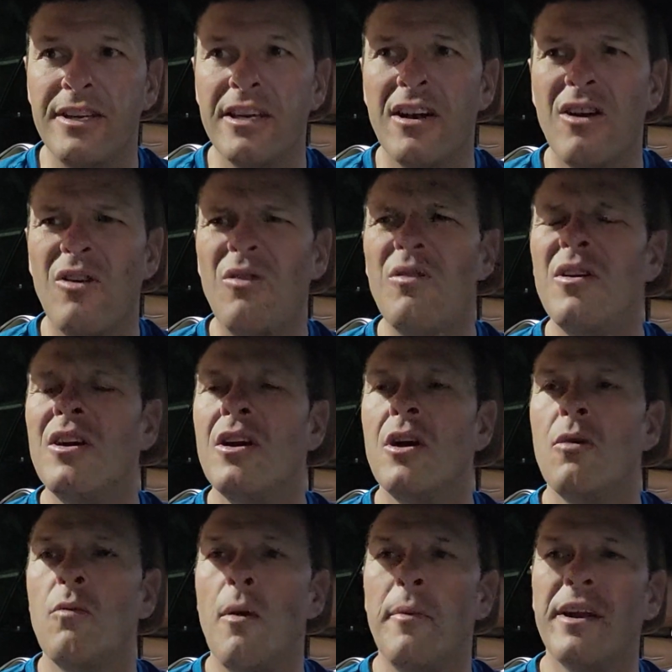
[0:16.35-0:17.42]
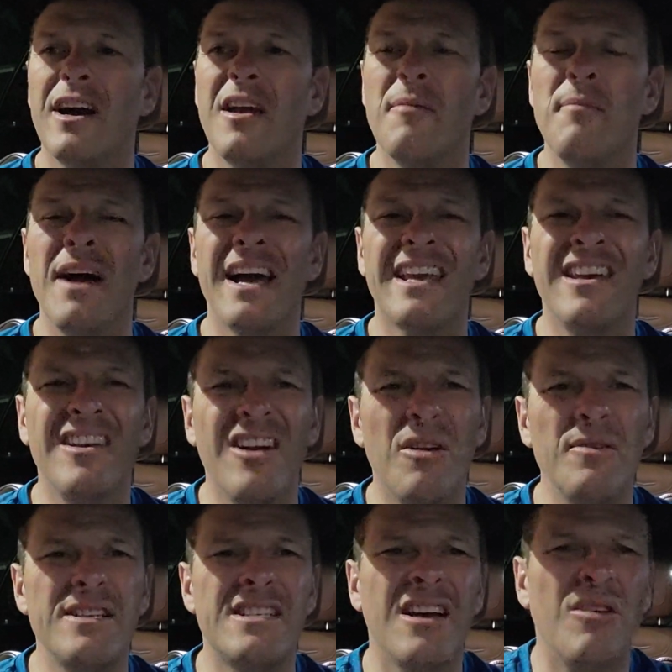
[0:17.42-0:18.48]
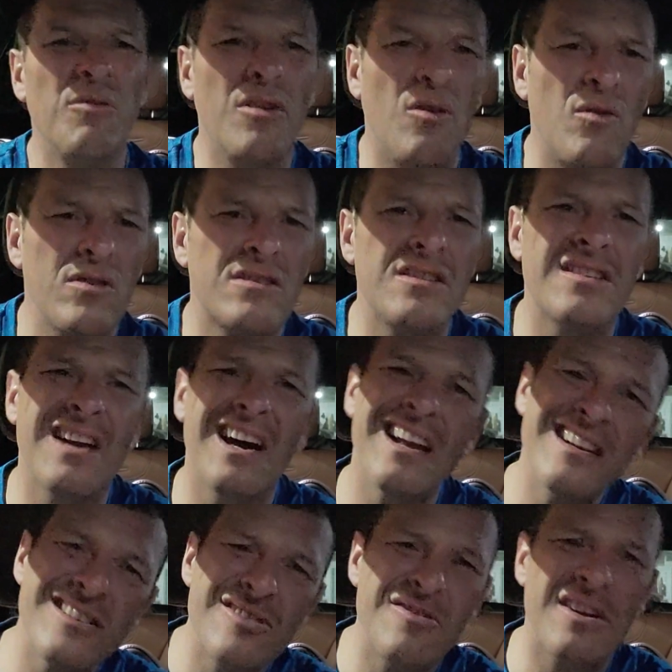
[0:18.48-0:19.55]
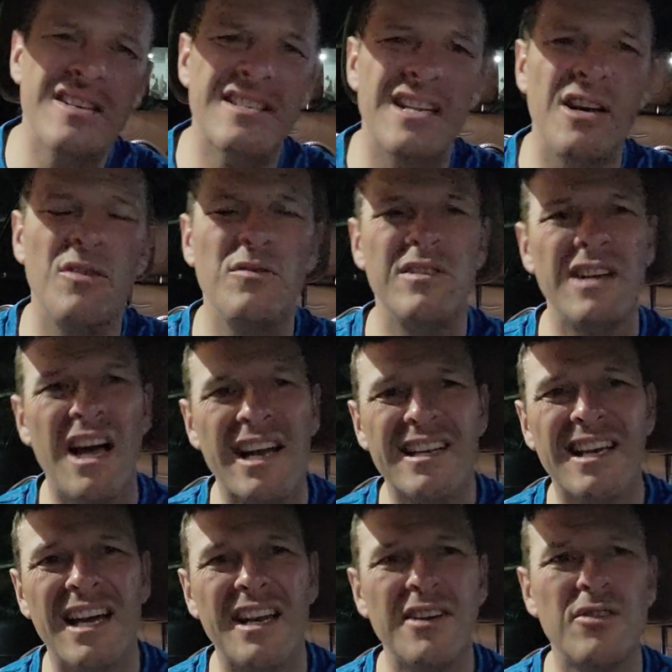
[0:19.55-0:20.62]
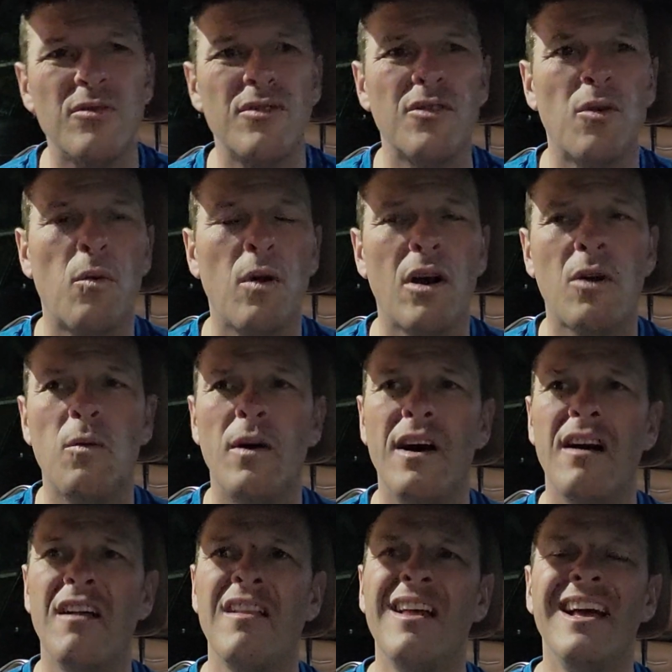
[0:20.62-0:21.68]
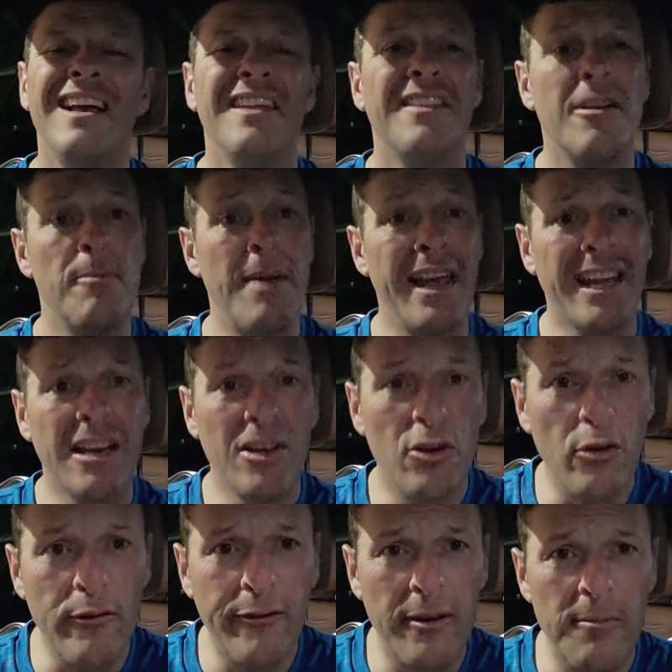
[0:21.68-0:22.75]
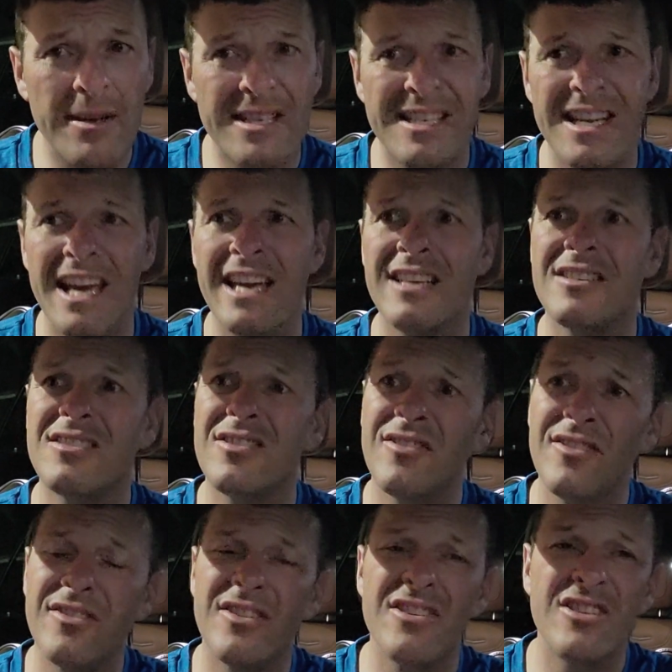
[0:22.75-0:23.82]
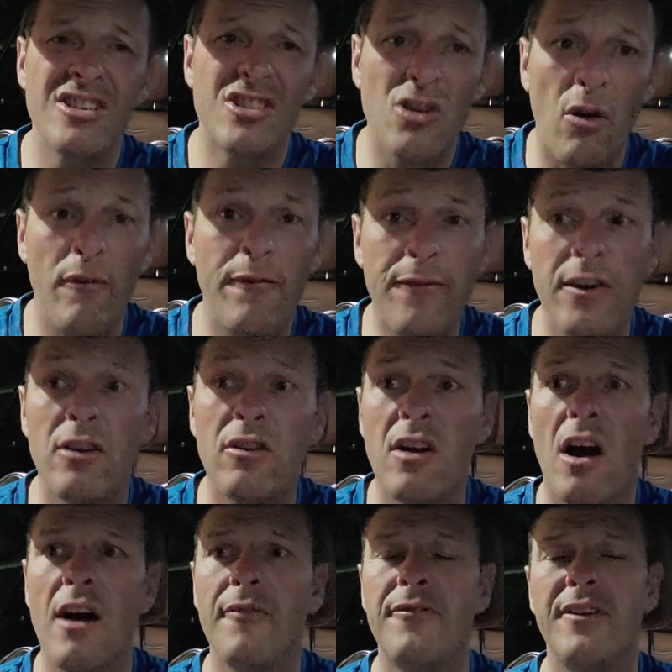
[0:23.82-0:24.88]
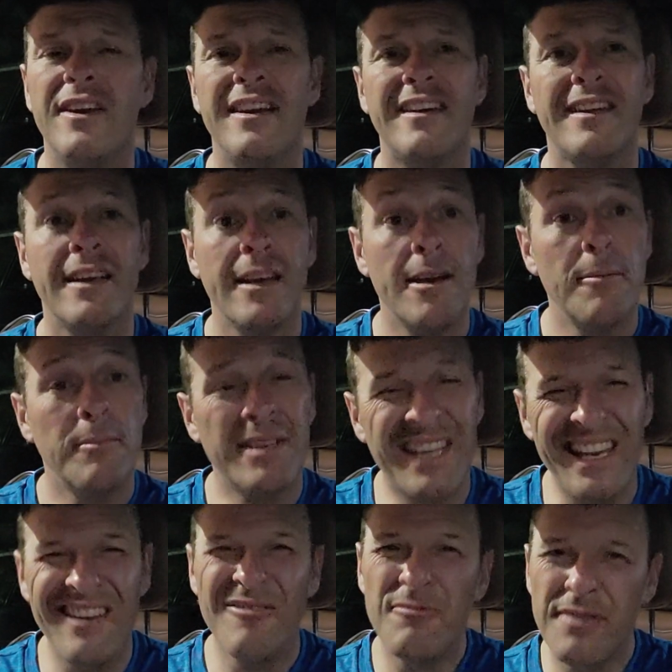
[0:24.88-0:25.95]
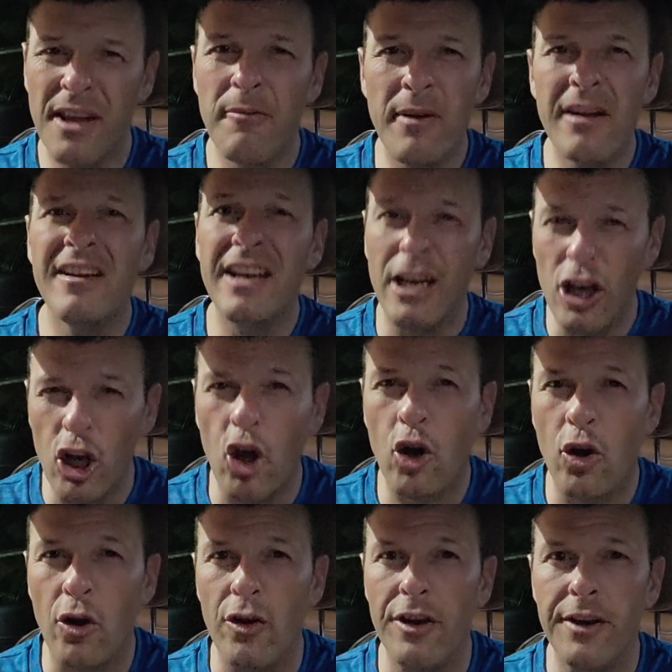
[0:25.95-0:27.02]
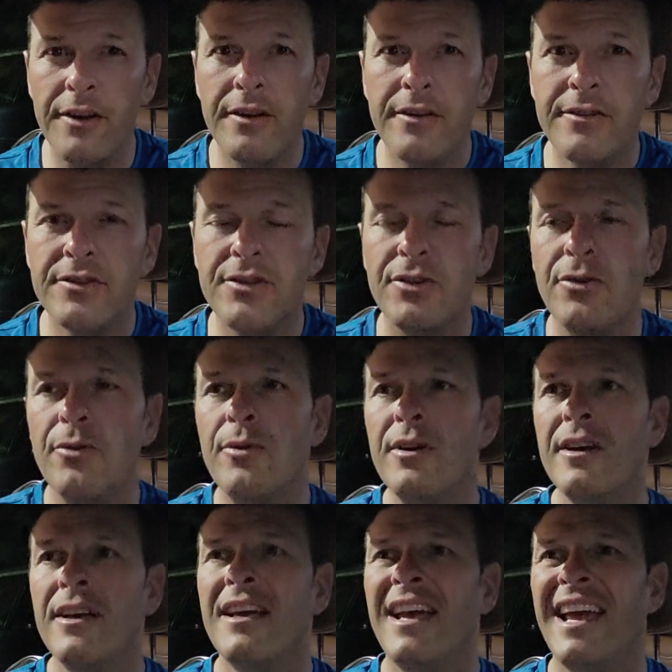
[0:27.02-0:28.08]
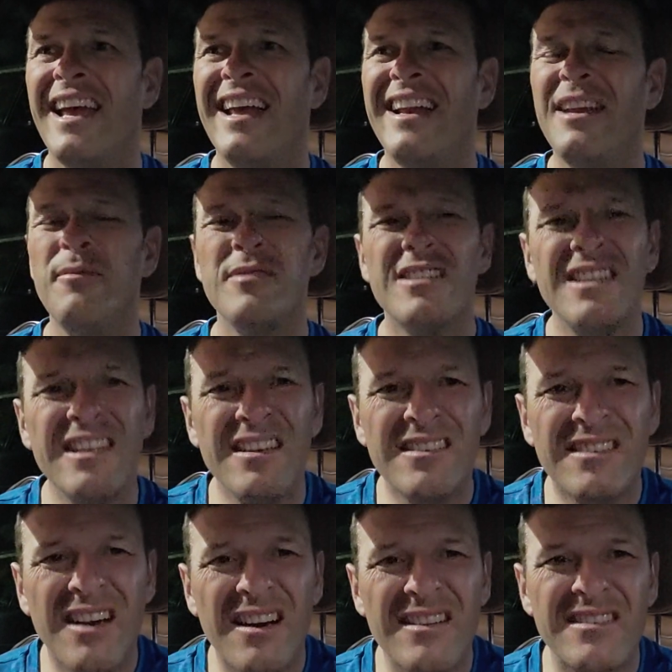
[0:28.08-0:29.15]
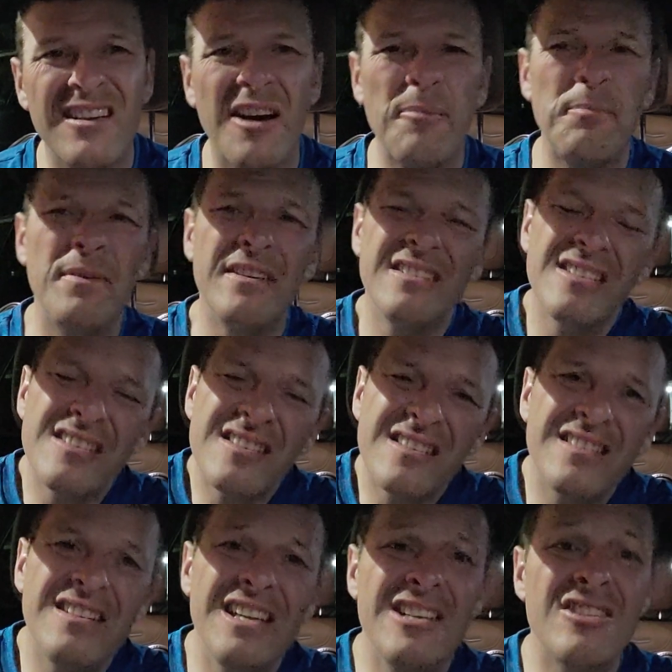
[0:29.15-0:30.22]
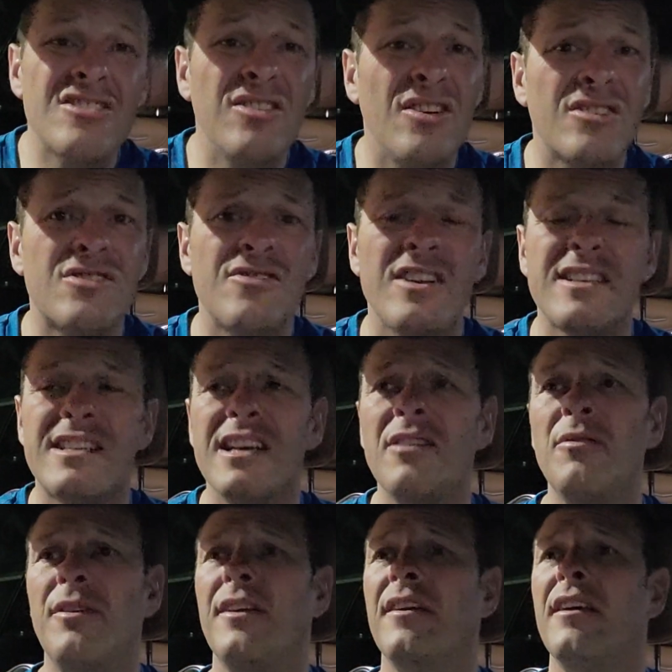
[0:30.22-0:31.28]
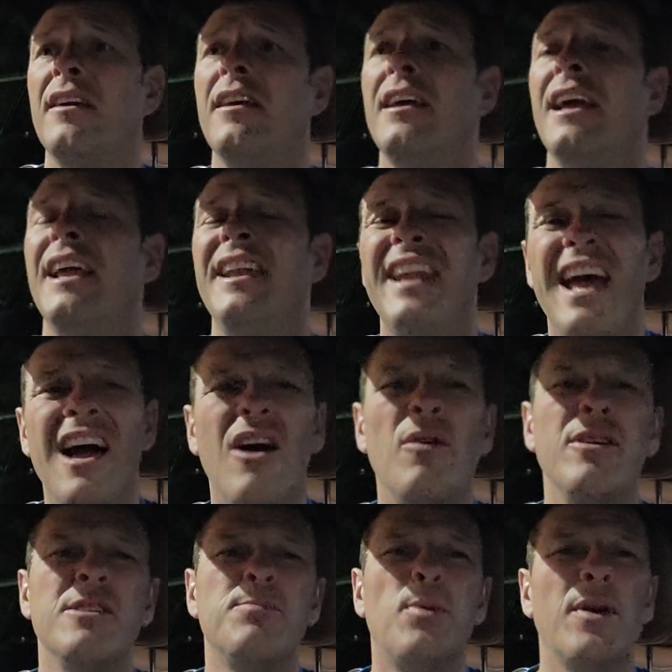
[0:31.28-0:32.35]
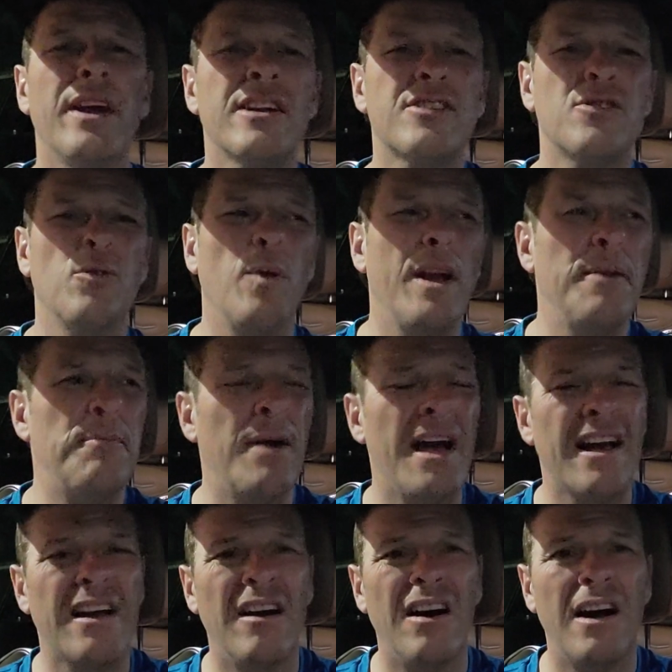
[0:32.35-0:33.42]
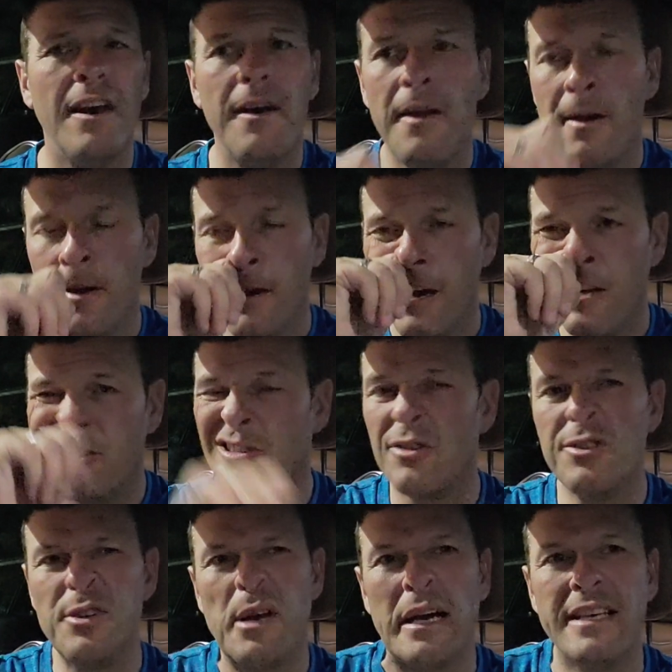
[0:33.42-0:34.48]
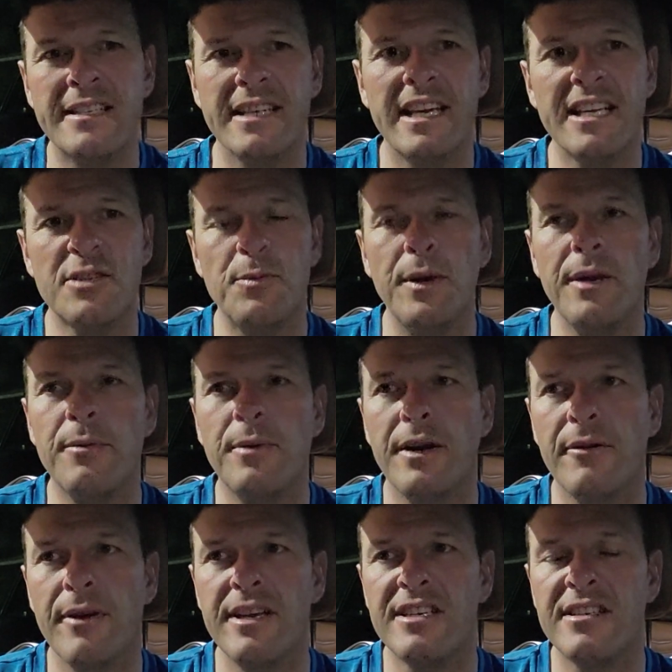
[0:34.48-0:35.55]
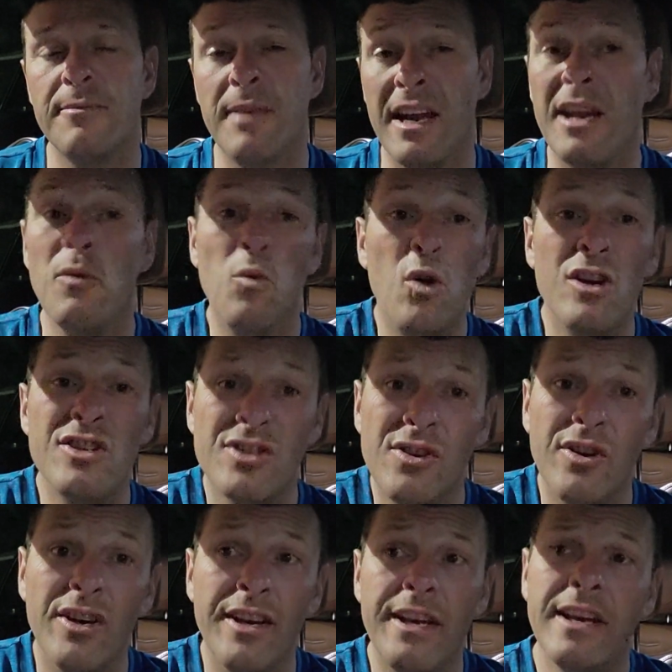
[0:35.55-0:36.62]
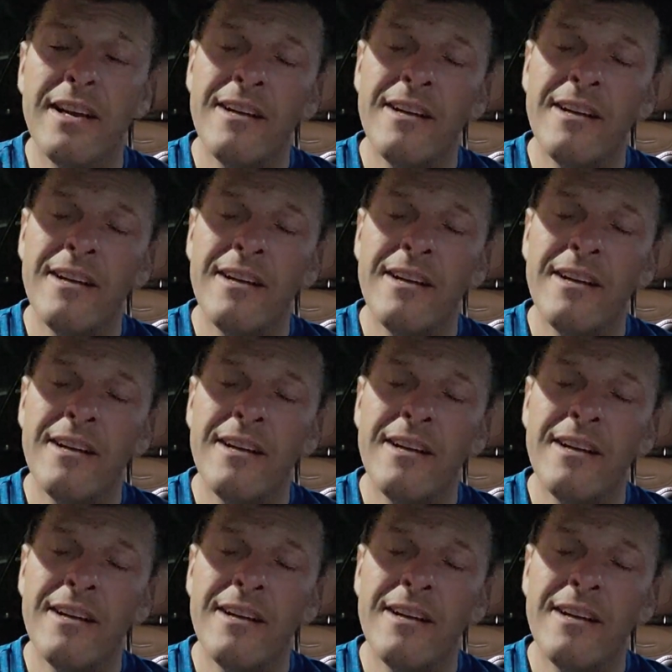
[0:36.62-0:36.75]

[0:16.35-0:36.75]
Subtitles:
You know, when we got him back, you can always tell when a horse is kind of stressed out, not kind of doing their work well, they're making goofy mistakes, they just don't feel confident, but they rarely look good, too. And he was a little tucked up, and just he just looked stressed out. And now he's put extra weight back on. I told you guys last week when I raced him that he was good.